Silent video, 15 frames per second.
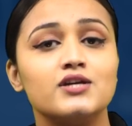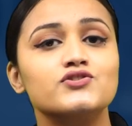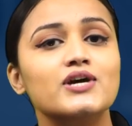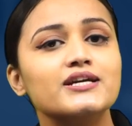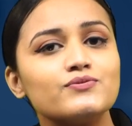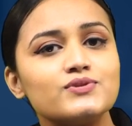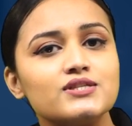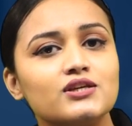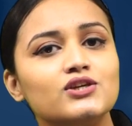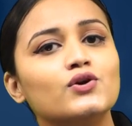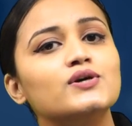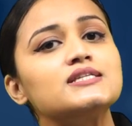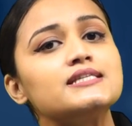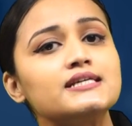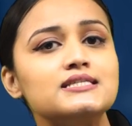Try to
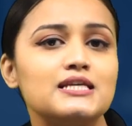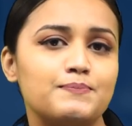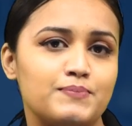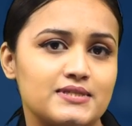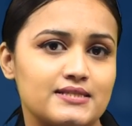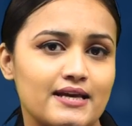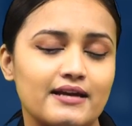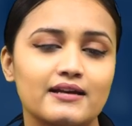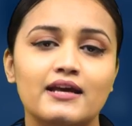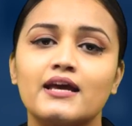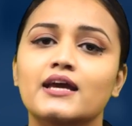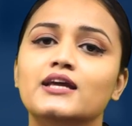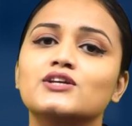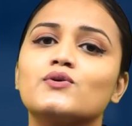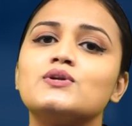secure
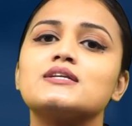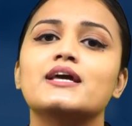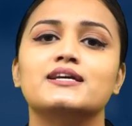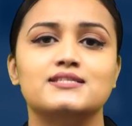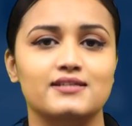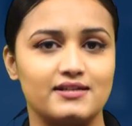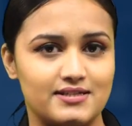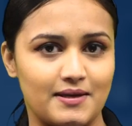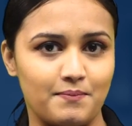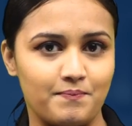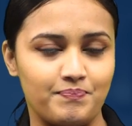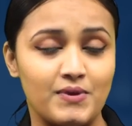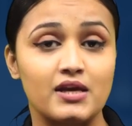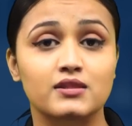60% in your next attempt.